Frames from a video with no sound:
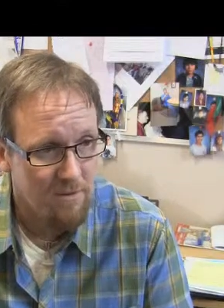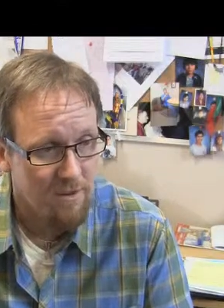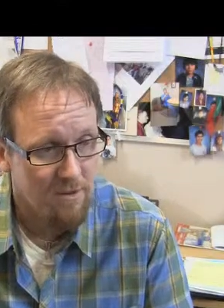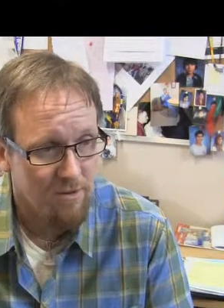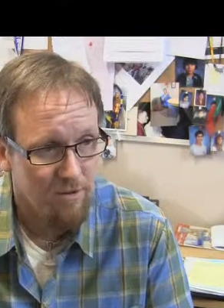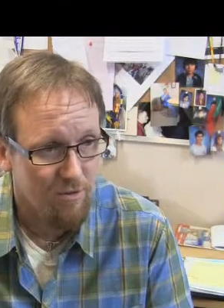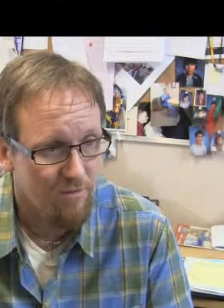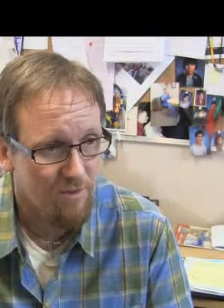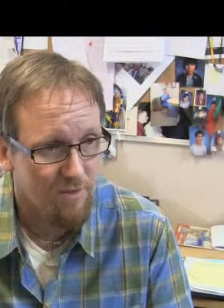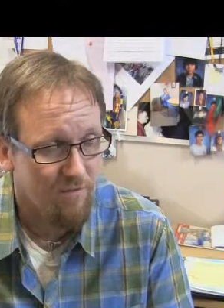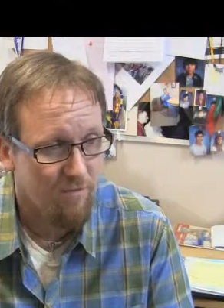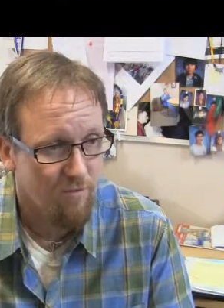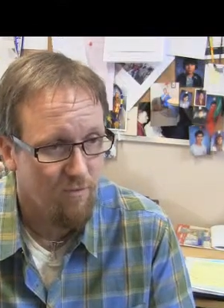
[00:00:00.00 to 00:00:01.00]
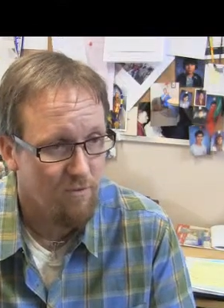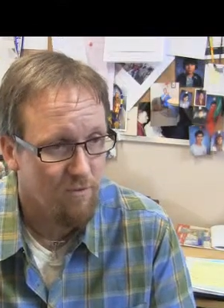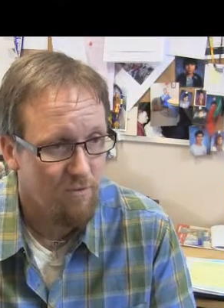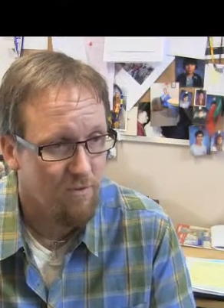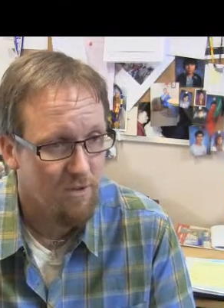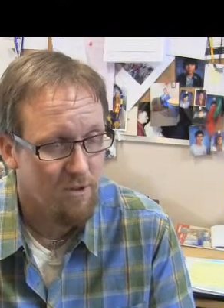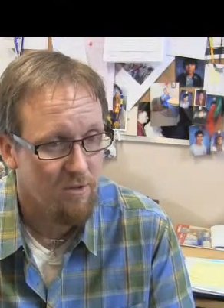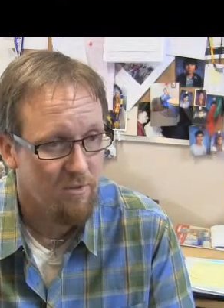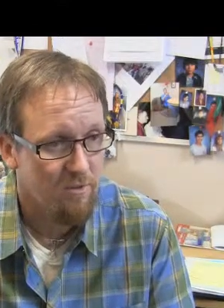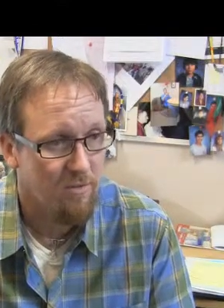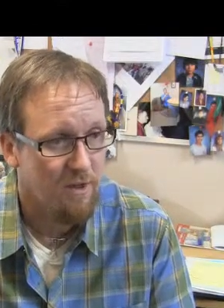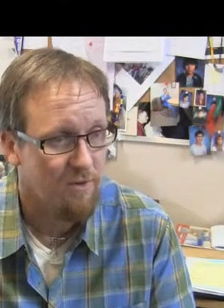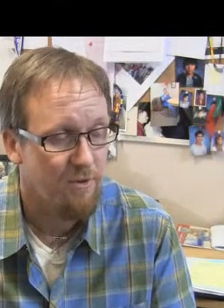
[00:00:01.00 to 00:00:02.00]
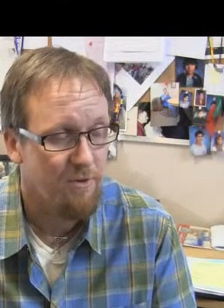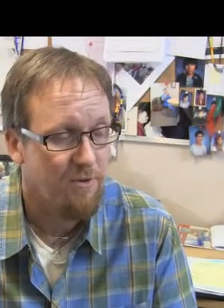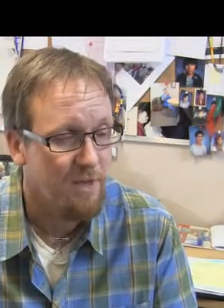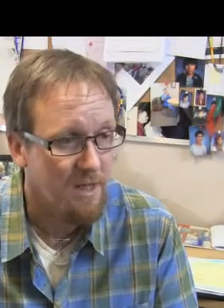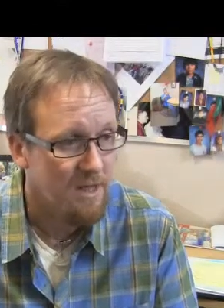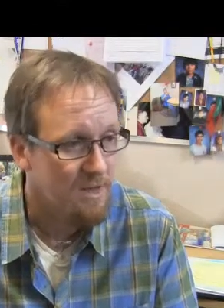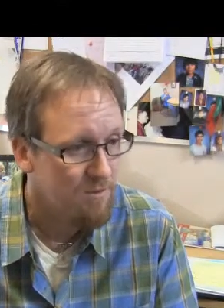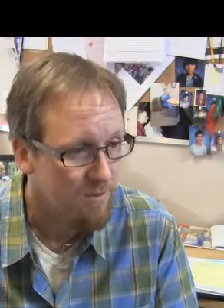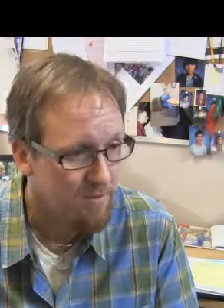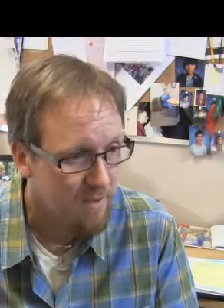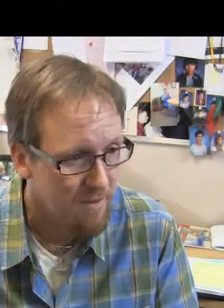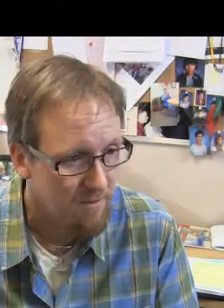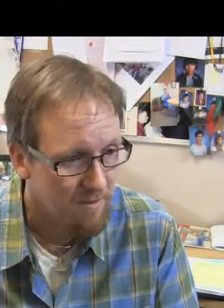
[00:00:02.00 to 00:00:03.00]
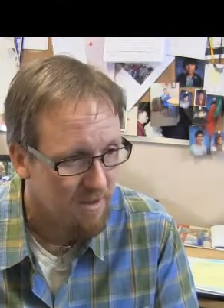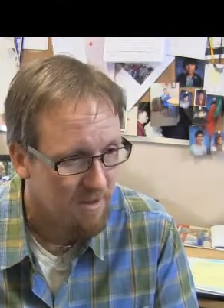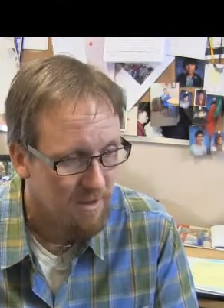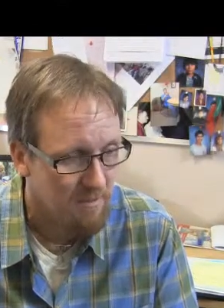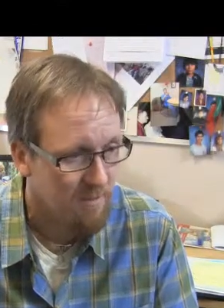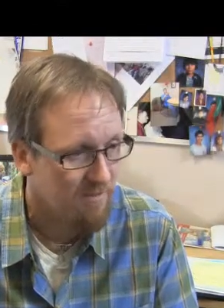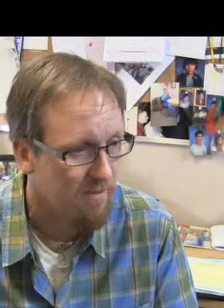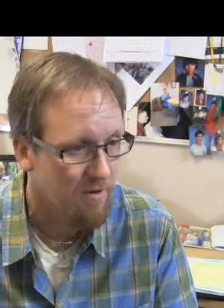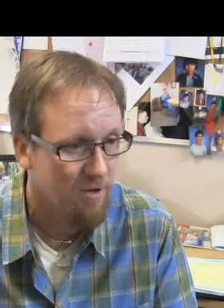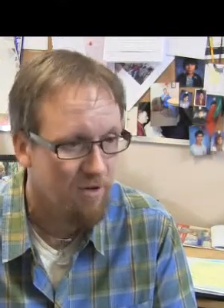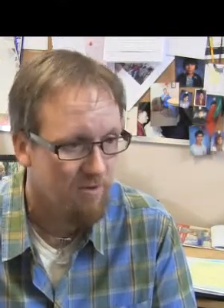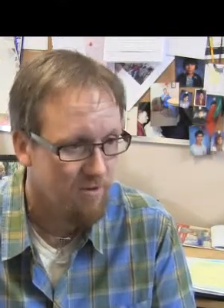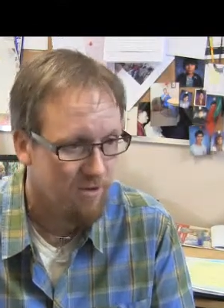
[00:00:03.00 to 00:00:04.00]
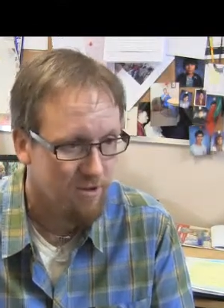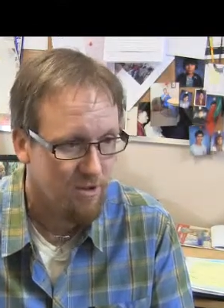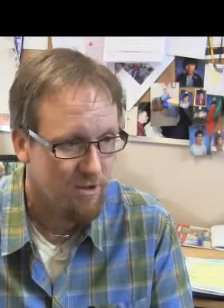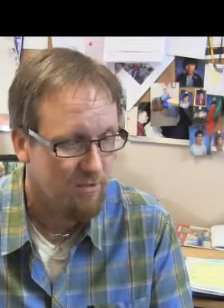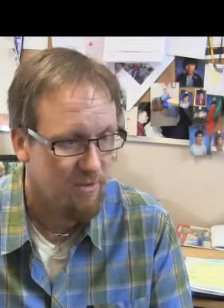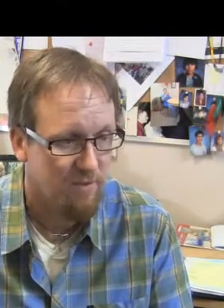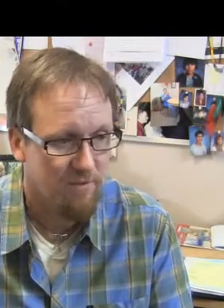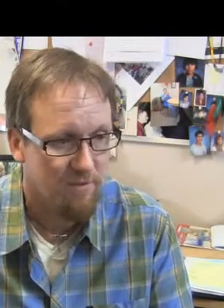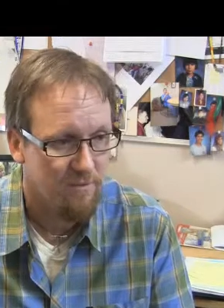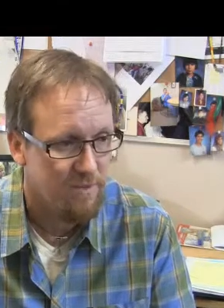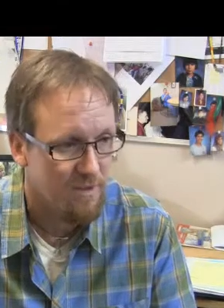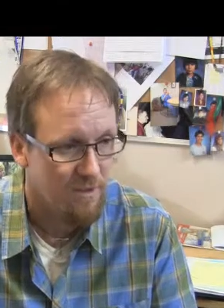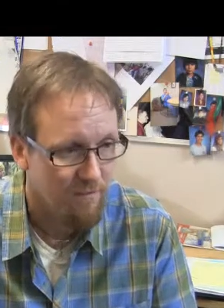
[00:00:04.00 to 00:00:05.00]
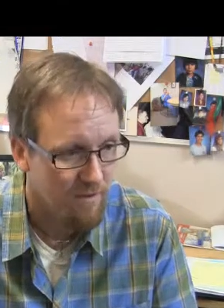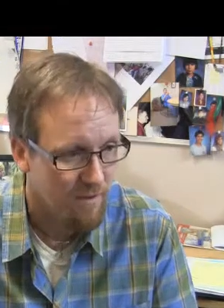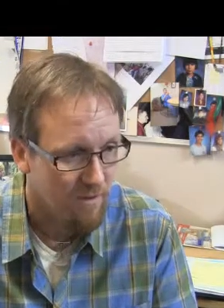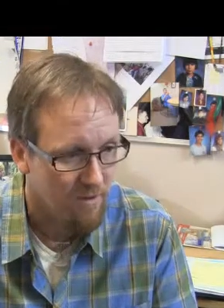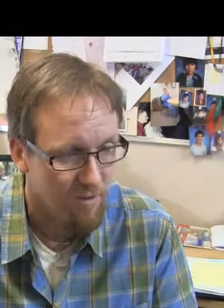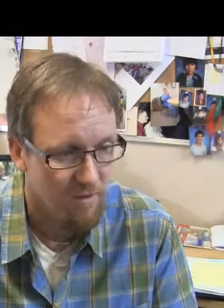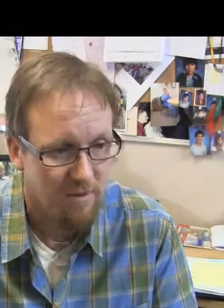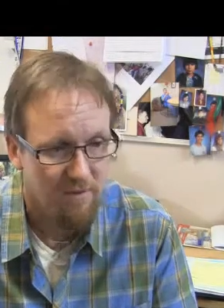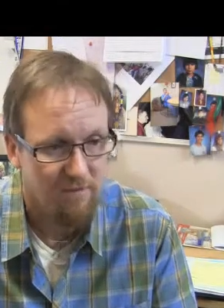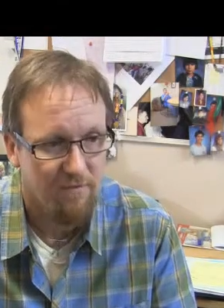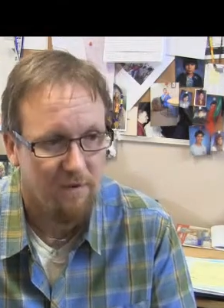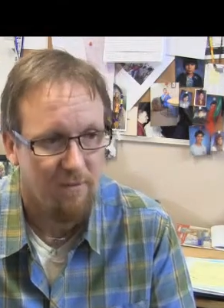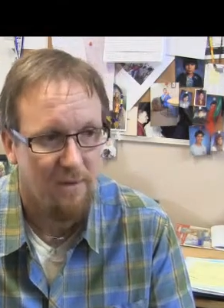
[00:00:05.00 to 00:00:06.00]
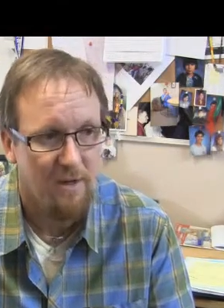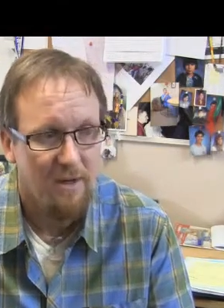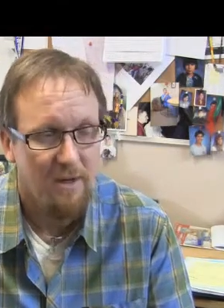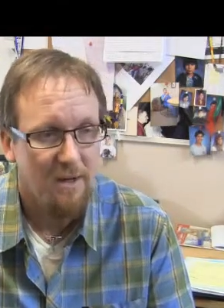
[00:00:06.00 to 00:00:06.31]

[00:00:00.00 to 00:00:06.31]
In terms of, you know, what their needs would be, I mean, that can be very diverse. It could be from sniffing, it could be from